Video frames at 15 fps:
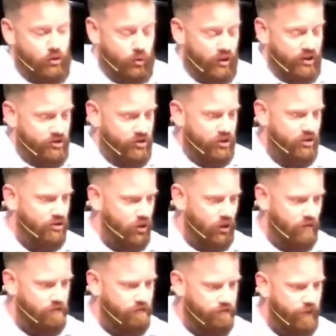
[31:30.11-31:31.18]
Christians
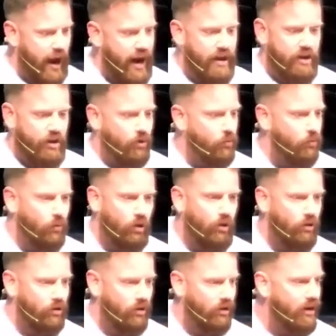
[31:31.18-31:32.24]
are fighting a
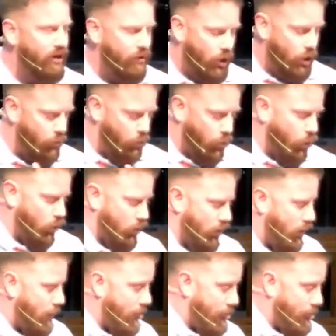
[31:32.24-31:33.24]
war, a war